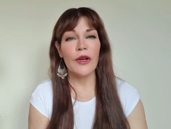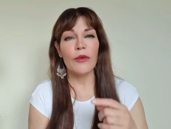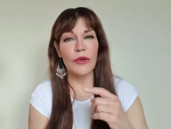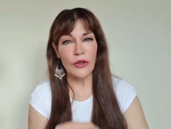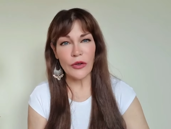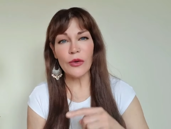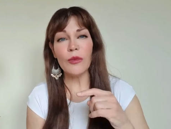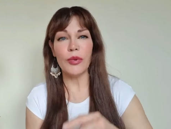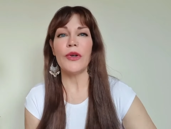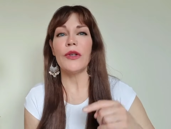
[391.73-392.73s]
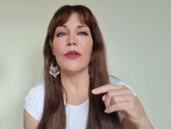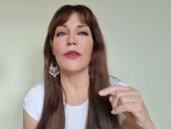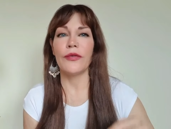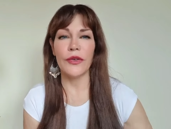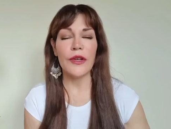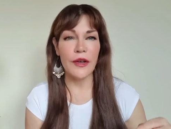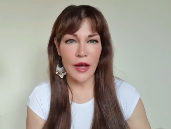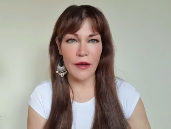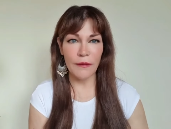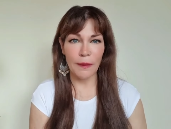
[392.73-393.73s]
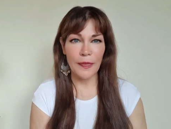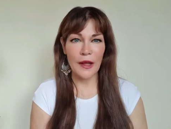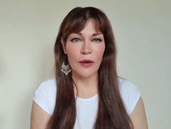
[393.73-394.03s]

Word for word: When you put your foot down,